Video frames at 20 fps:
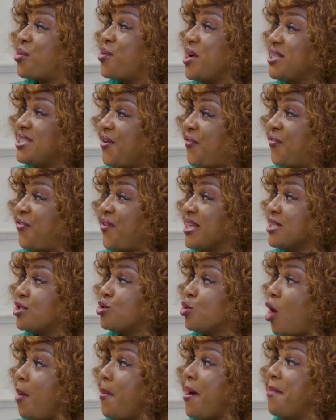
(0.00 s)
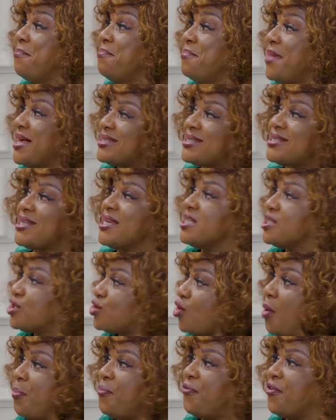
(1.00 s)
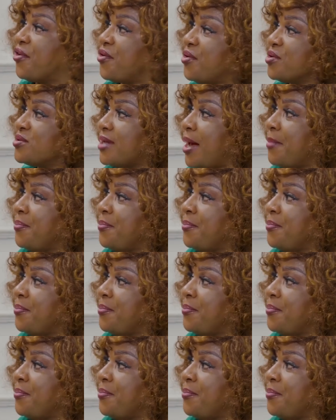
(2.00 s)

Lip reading: crazy friends to come and mess things up for us,